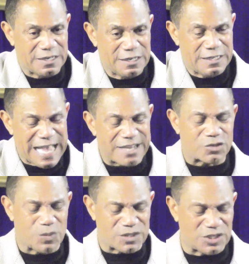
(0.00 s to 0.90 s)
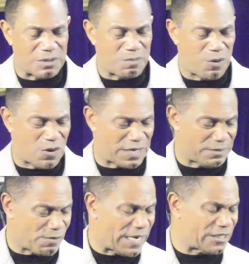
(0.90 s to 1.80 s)
That's what's
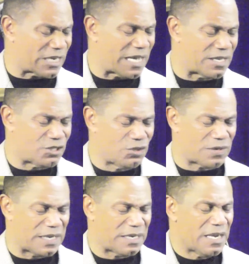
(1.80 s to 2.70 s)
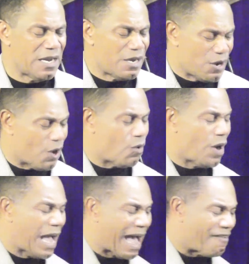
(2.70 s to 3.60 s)
important, praise God, that you can know
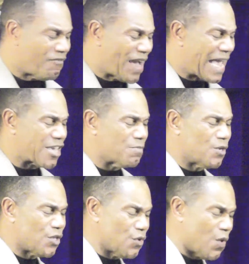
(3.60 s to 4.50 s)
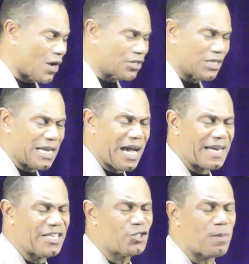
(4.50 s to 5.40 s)
how valuable you are to
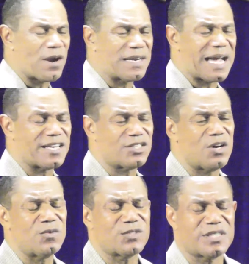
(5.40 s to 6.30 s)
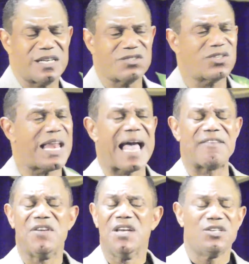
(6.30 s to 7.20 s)
God. He spared not his own son's
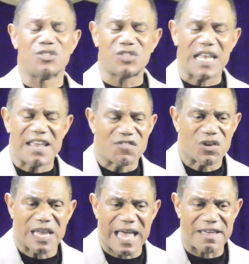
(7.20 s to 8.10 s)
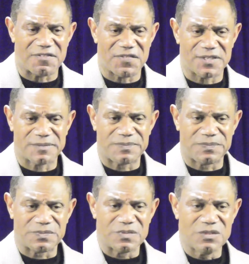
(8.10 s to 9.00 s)
life to save your life.
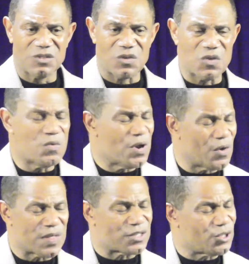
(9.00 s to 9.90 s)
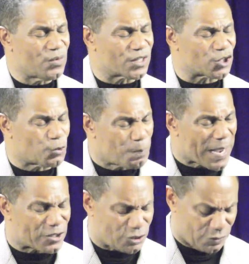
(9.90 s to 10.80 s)
So you know that you are
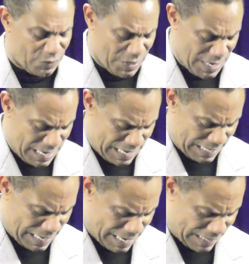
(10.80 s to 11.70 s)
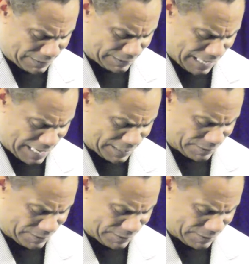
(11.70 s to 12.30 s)
special in God's sight.